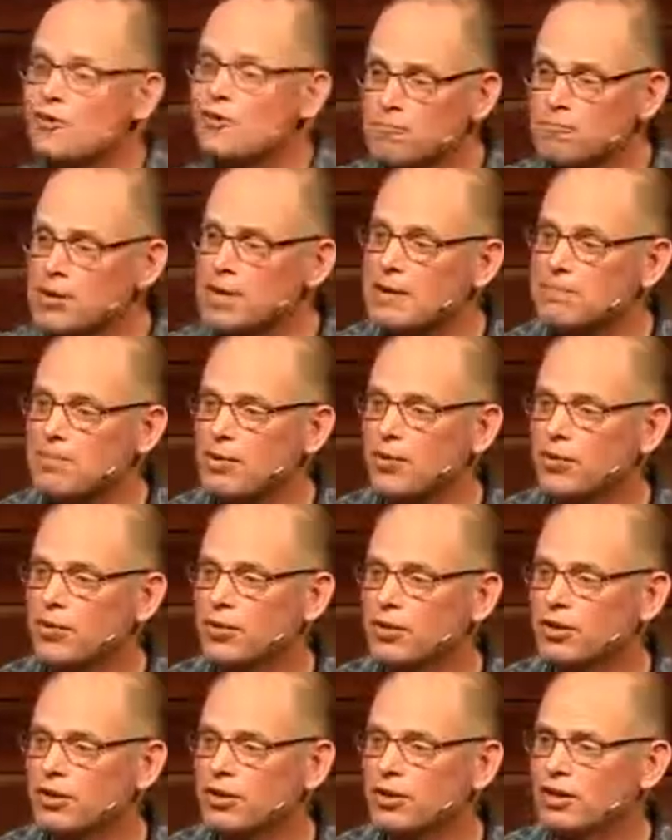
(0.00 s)
people
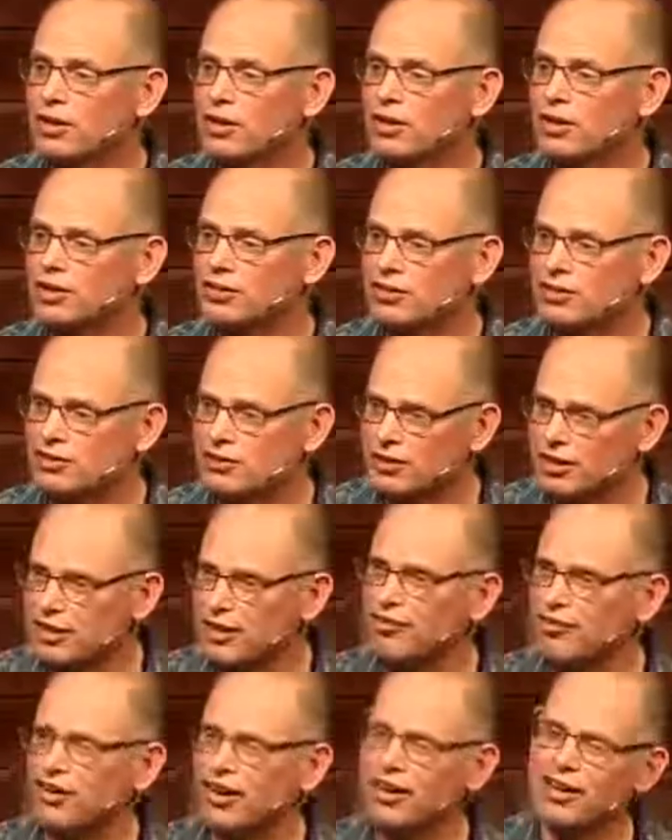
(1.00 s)

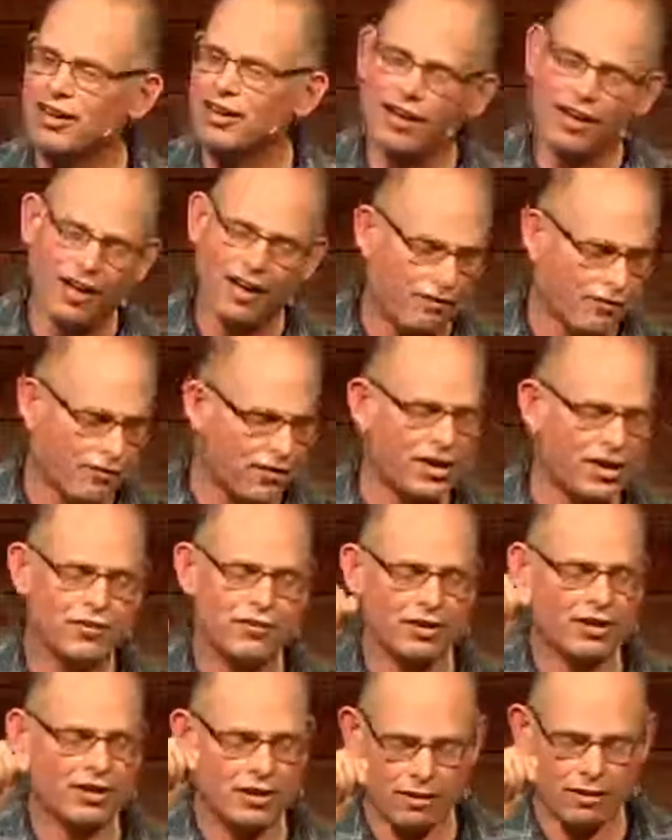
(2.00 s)
discover a
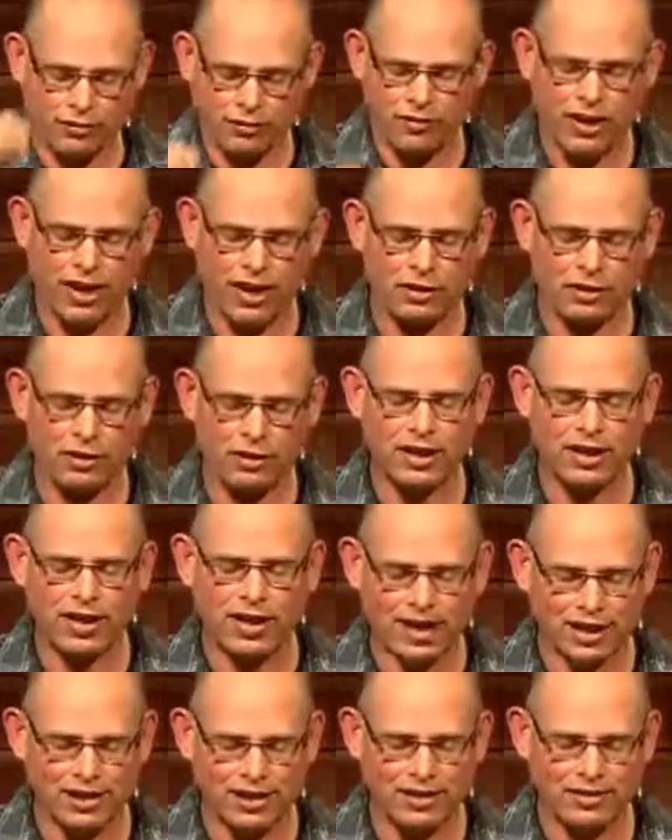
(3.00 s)
living faith
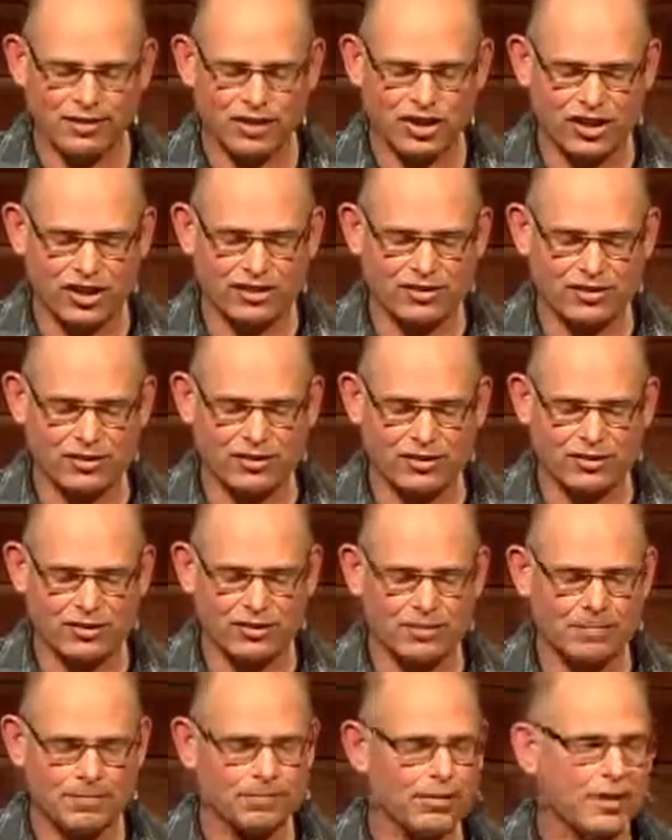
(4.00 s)
in Jesus.
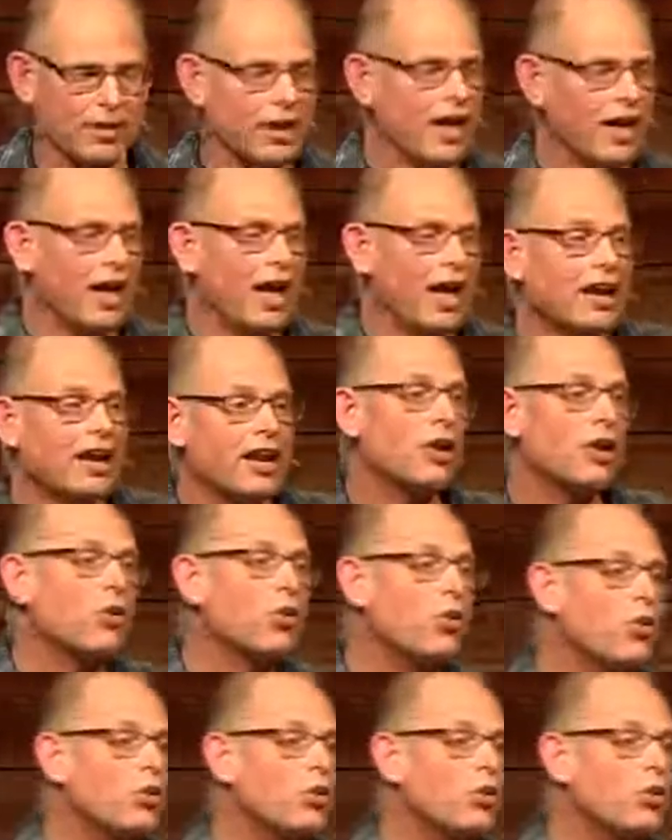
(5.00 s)
And it all